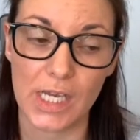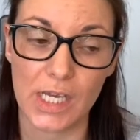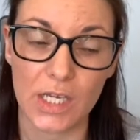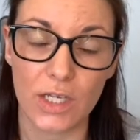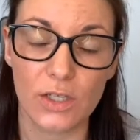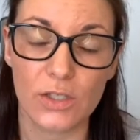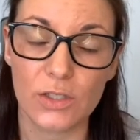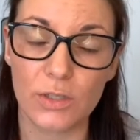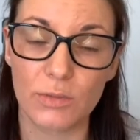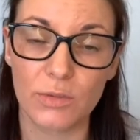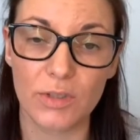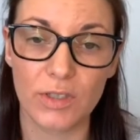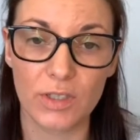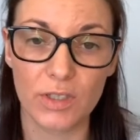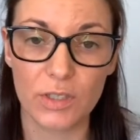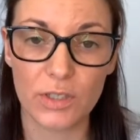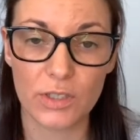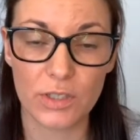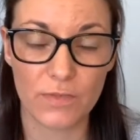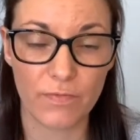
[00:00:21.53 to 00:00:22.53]
So I'm going
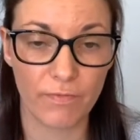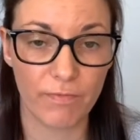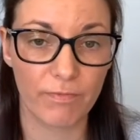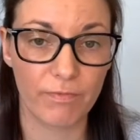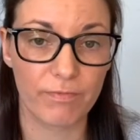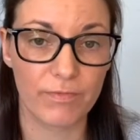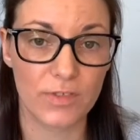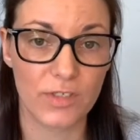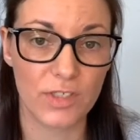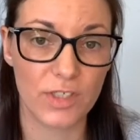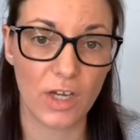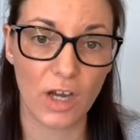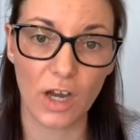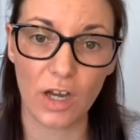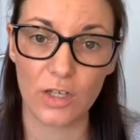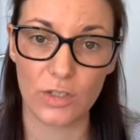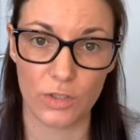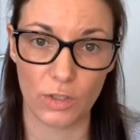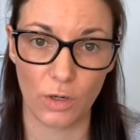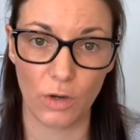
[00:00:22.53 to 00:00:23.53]
to
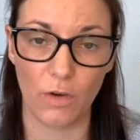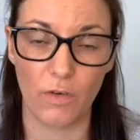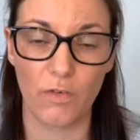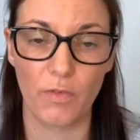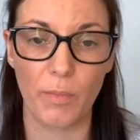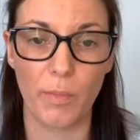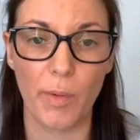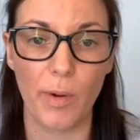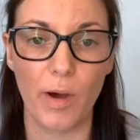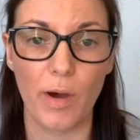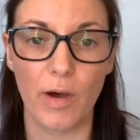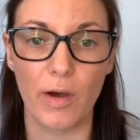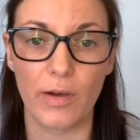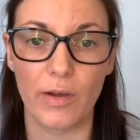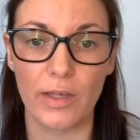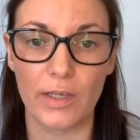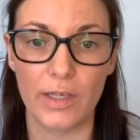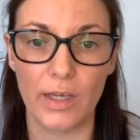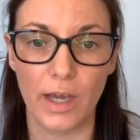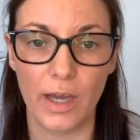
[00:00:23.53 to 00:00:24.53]
start off
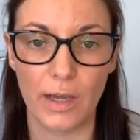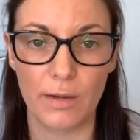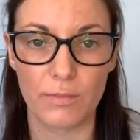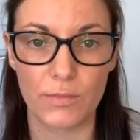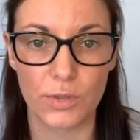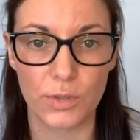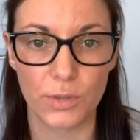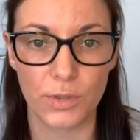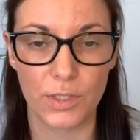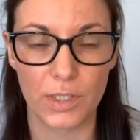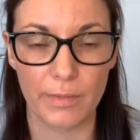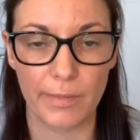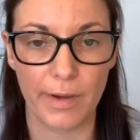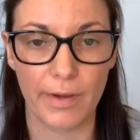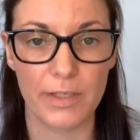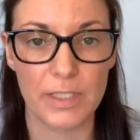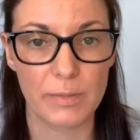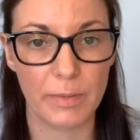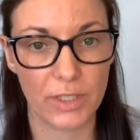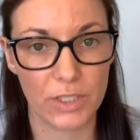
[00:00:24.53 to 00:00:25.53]
by talking about
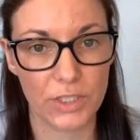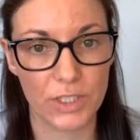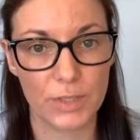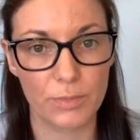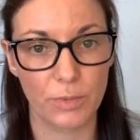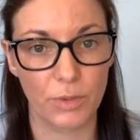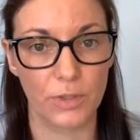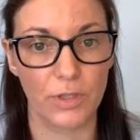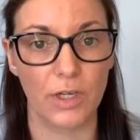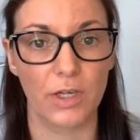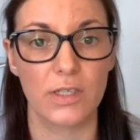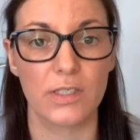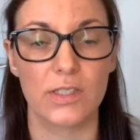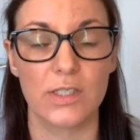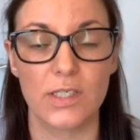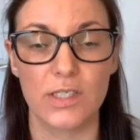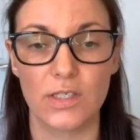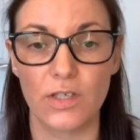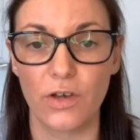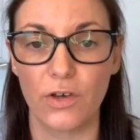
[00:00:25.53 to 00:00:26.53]
specialist products
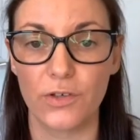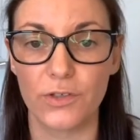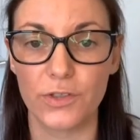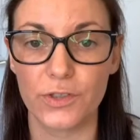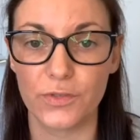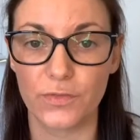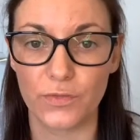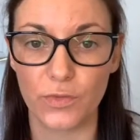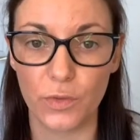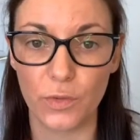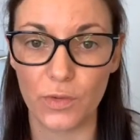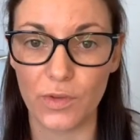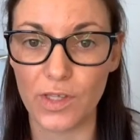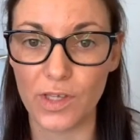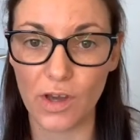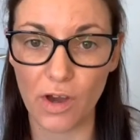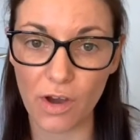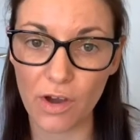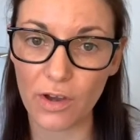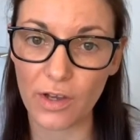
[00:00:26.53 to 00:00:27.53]
designed for the
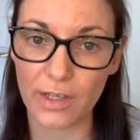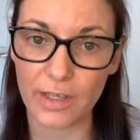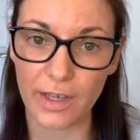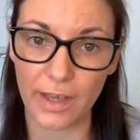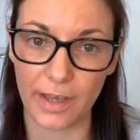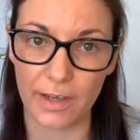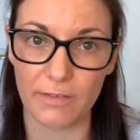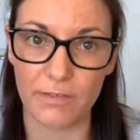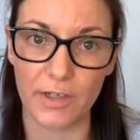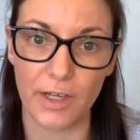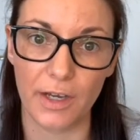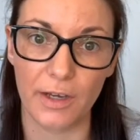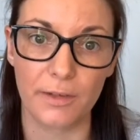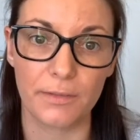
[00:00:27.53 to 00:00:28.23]
eye area.